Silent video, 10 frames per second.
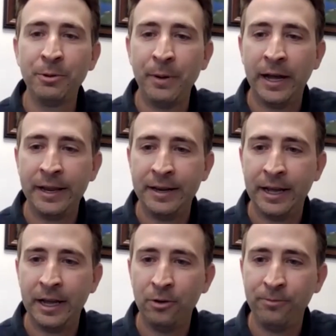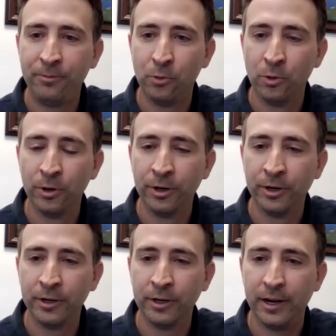with Pine now
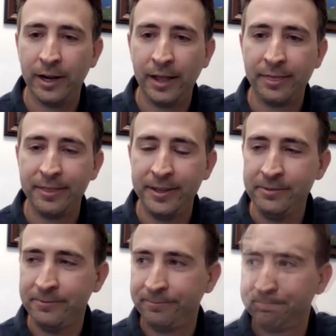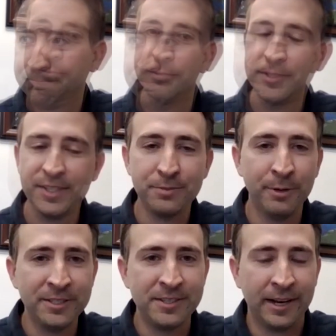for, I think, six
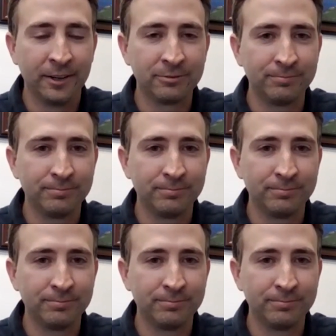months now.